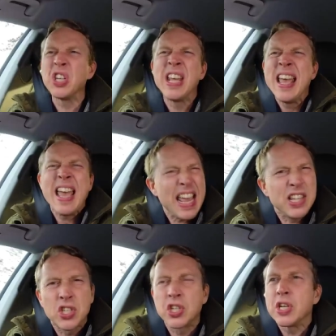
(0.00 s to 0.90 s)
an
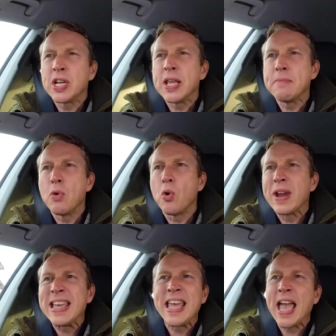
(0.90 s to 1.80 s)
instantly more
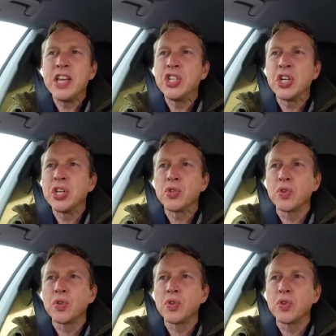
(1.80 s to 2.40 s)
engaging